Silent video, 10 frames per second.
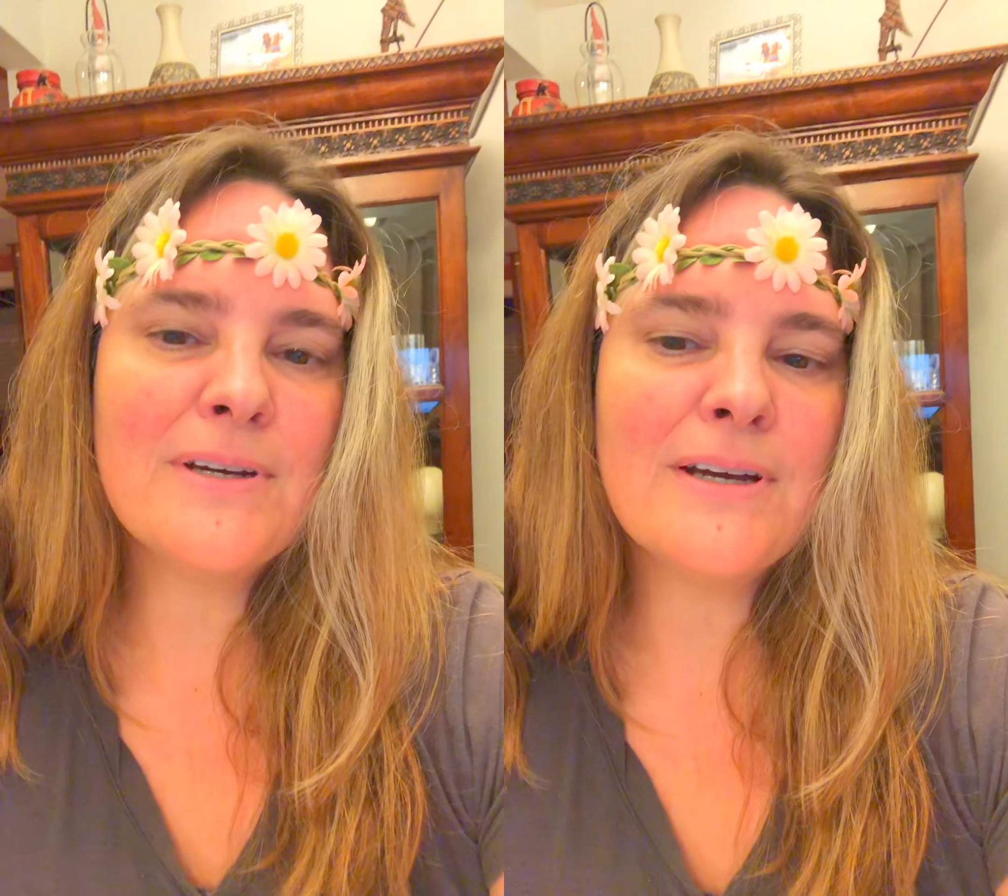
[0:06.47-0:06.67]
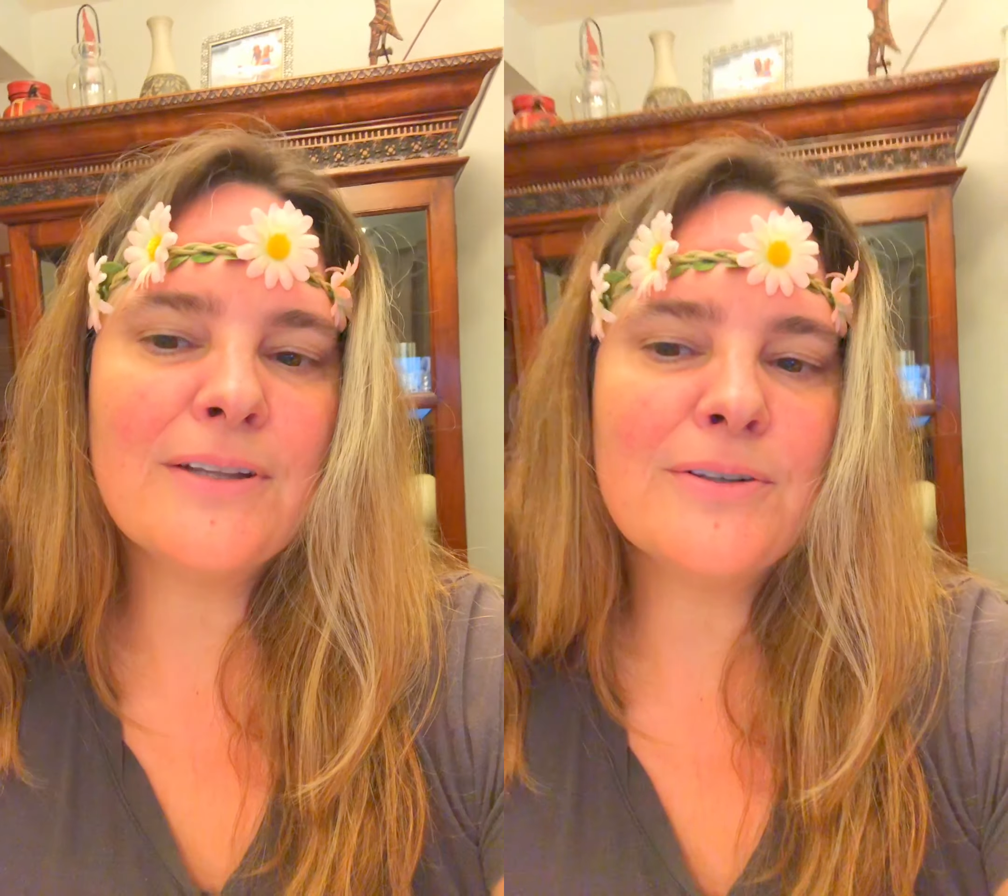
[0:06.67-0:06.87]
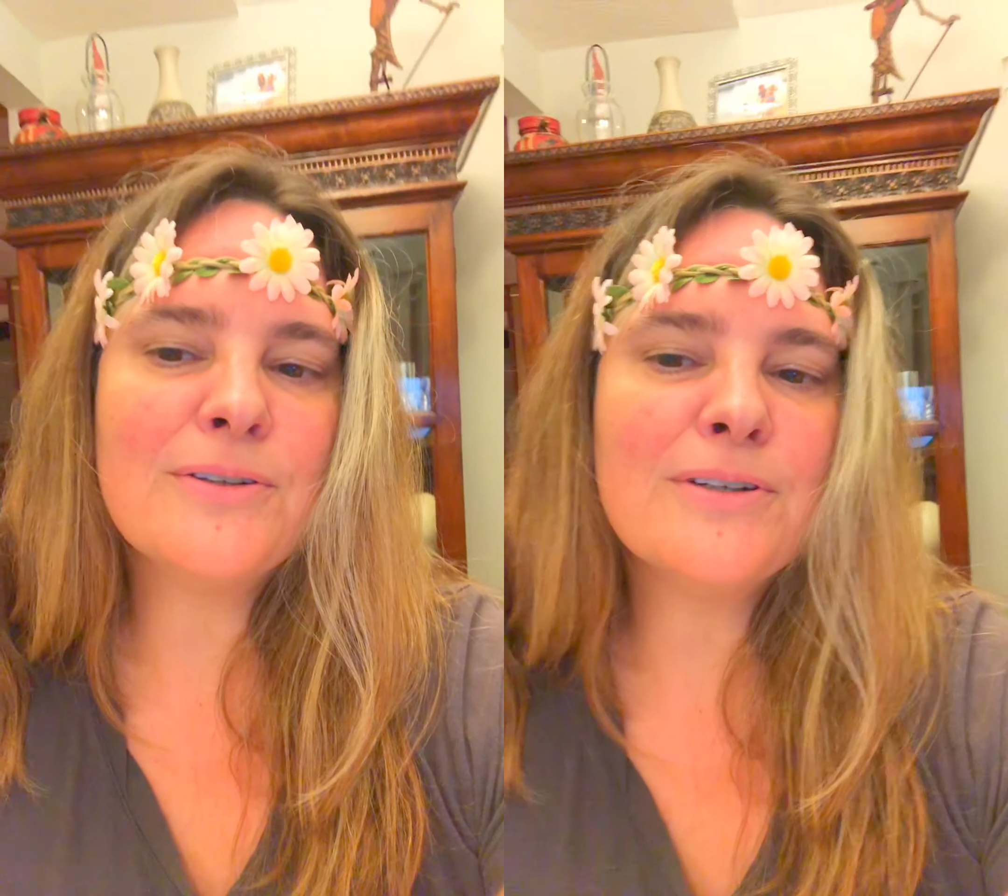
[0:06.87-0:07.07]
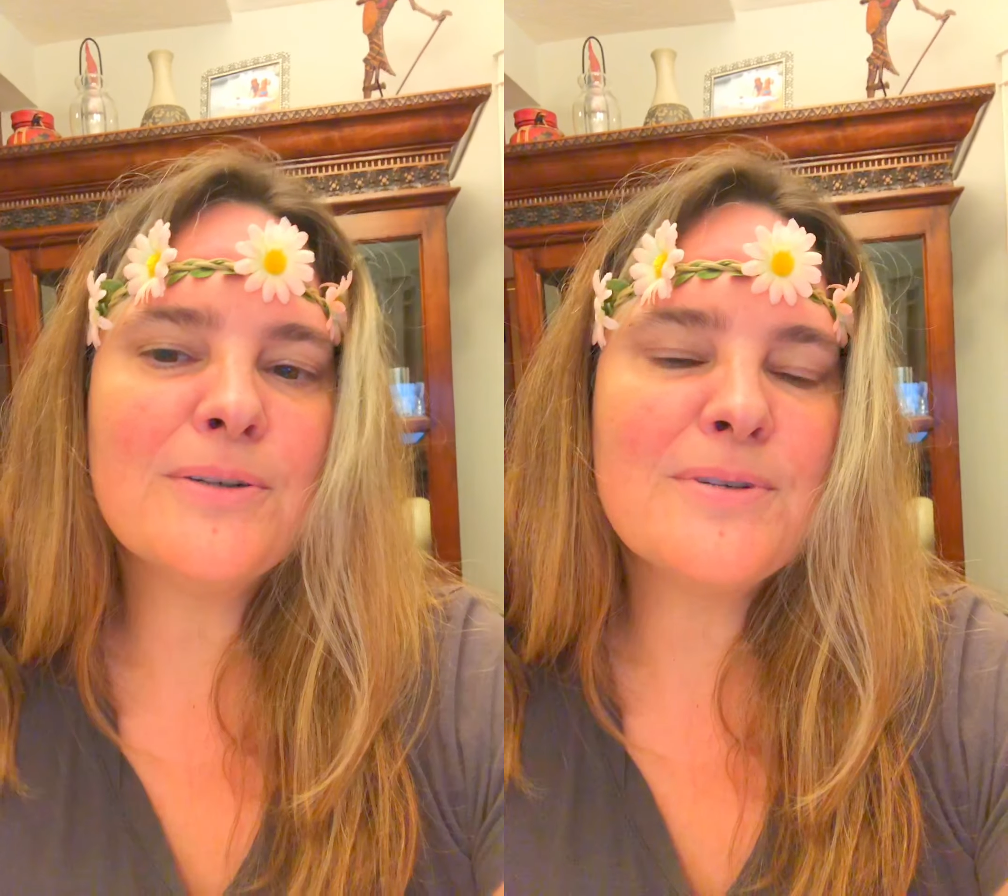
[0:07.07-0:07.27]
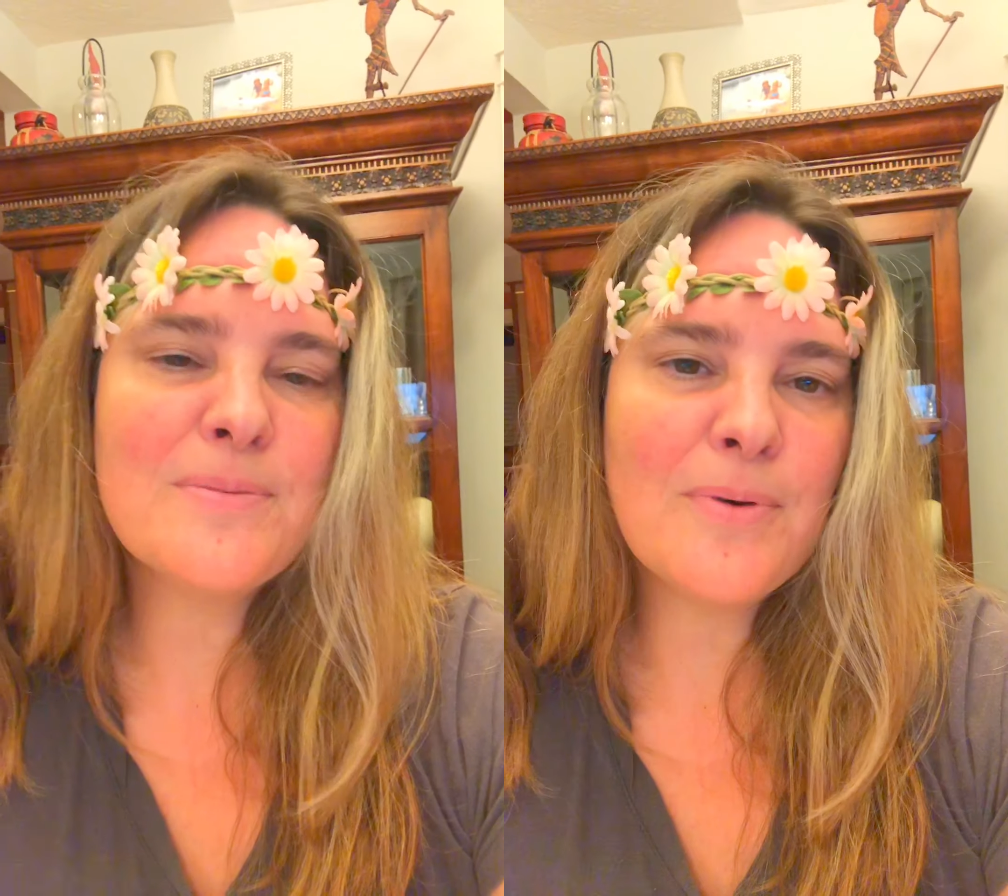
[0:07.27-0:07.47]
a little girl
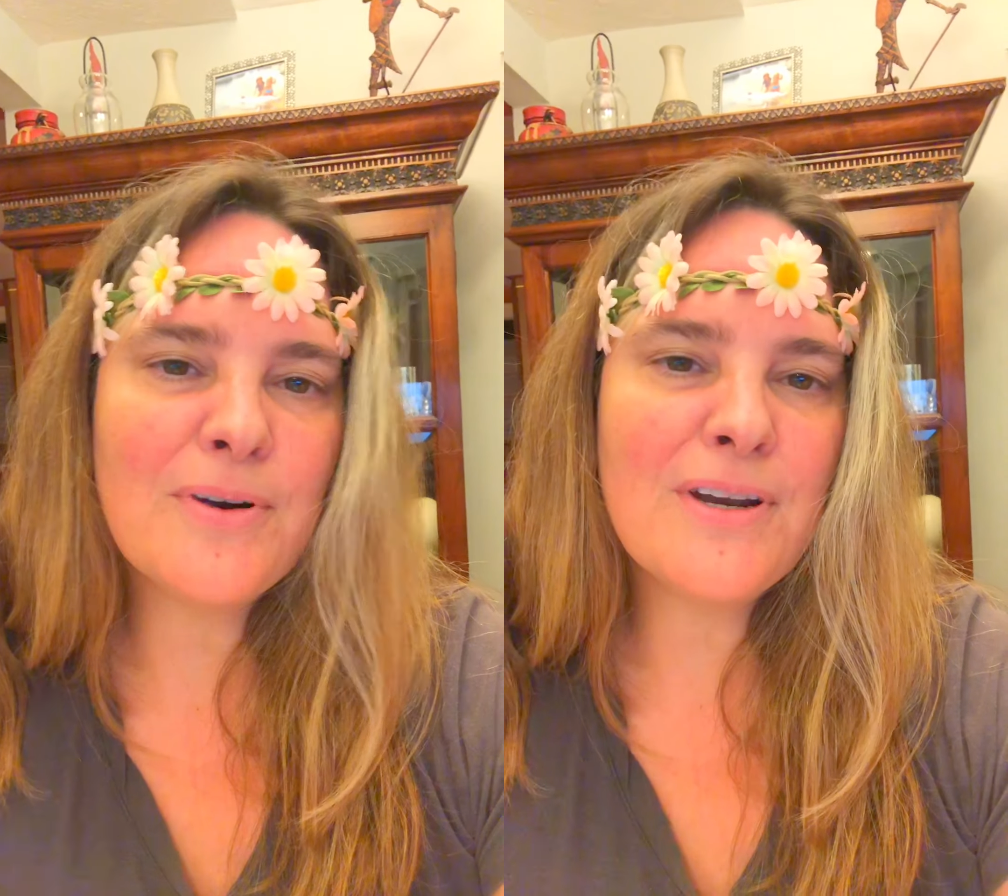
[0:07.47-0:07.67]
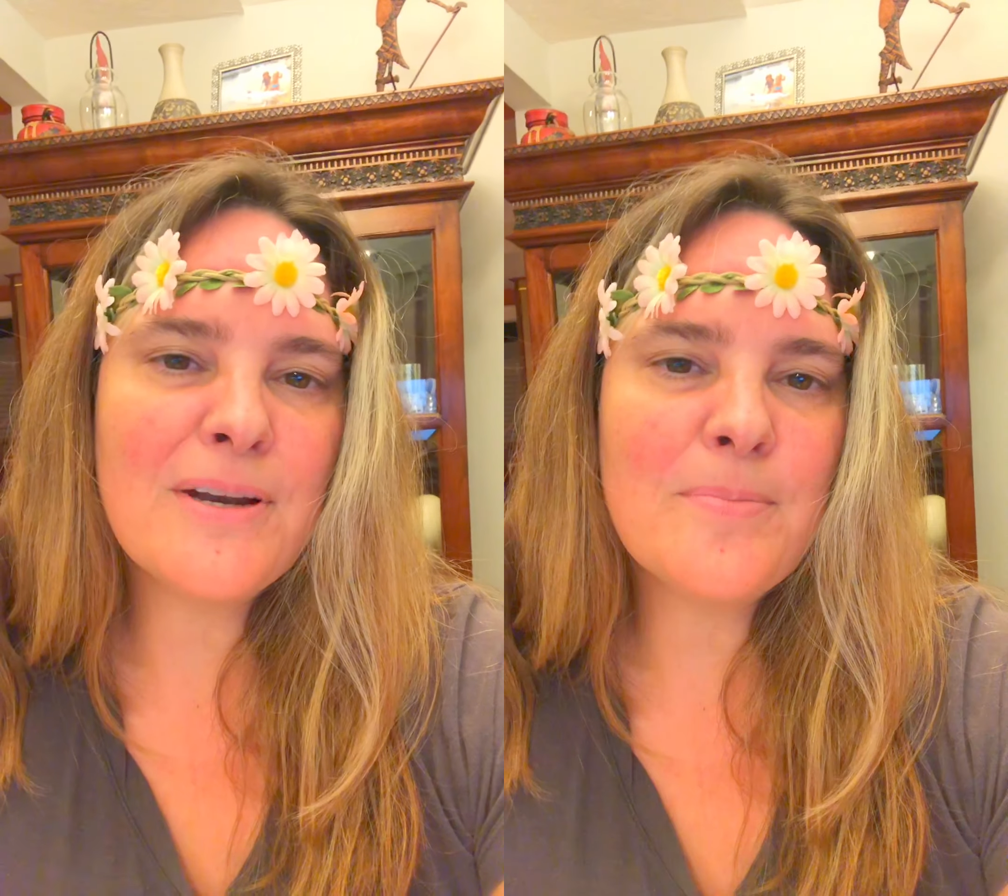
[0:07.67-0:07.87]
was born in a